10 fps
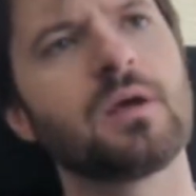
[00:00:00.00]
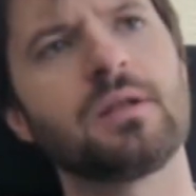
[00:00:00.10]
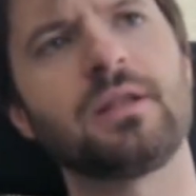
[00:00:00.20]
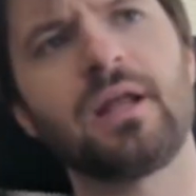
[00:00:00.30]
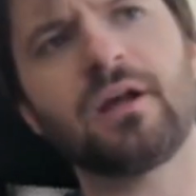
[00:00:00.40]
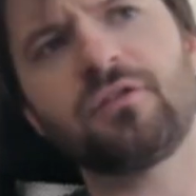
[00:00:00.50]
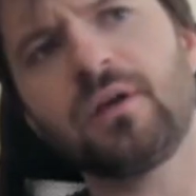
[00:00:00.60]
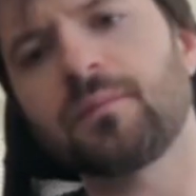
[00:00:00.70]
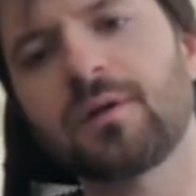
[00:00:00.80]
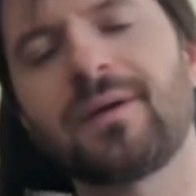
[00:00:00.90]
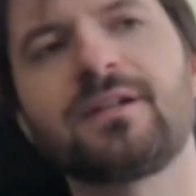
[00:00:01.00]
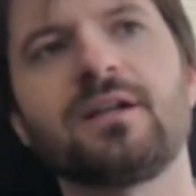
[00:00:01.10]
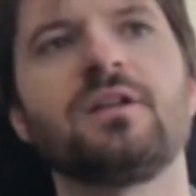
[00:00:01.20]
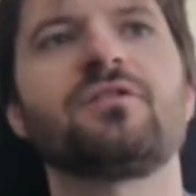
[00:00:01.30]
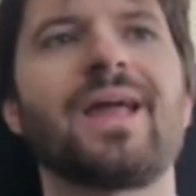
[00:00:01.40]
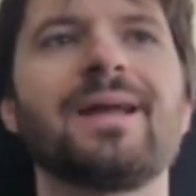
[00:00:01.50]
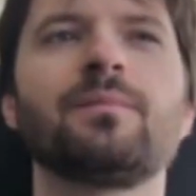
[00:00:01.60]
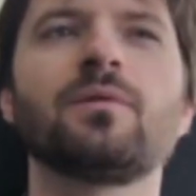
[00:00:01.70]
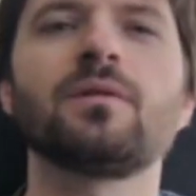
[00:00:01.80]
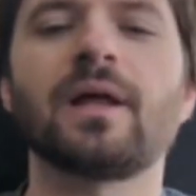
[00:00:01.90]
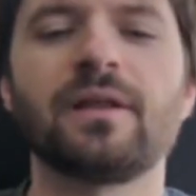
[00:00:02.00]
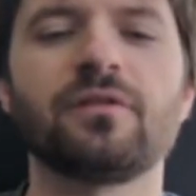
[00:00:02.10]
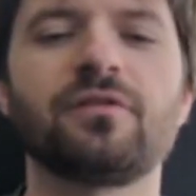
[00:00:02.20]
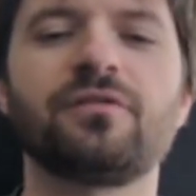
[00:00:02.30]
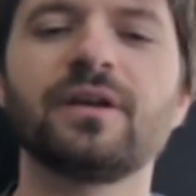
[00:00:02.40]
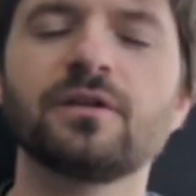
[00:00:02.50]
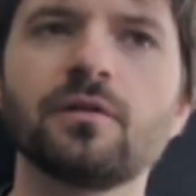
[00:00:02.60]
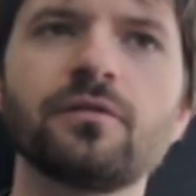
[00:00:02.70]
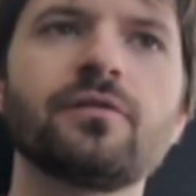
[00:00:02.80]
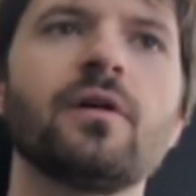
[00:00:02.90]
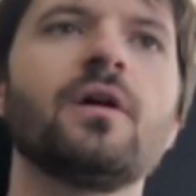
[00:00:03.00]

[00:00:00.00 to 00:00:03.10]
The next thing I'm going to mention is table and signals.